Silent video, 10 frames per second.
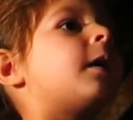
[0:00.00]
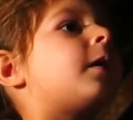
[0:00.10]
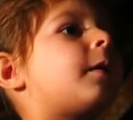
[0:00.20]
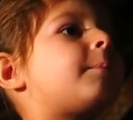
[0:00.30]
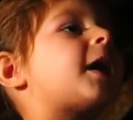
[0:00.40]

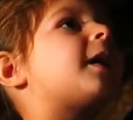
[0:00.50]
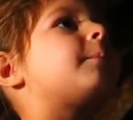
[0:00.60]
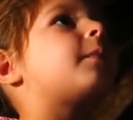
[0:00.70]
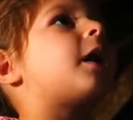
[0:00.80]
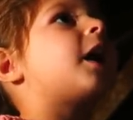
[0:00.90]

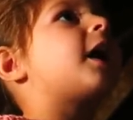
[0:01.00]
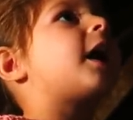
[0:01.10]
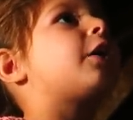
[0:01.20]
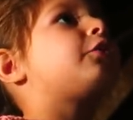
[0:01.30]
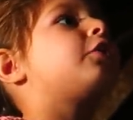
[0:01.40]
my
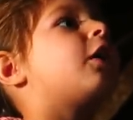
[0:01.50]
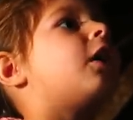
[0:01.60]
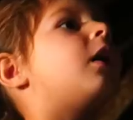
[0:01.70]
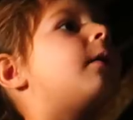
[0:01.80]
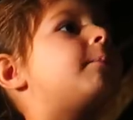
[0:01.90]
house
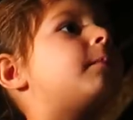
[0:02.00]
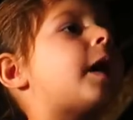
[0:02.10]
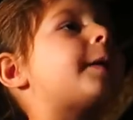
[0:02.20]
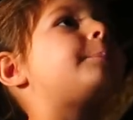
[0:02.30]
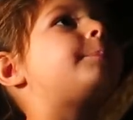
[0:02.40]
of
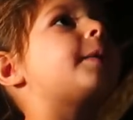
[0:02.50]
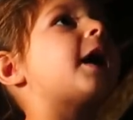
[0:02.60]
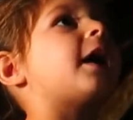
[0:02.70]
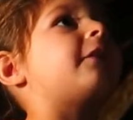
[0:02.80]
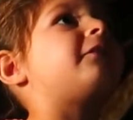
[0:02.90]
my
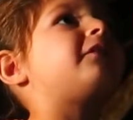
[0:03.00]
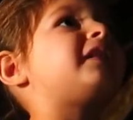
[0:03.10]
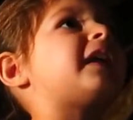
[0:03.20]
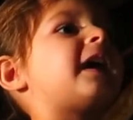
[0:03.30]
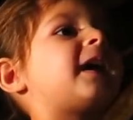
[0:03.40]
birthday.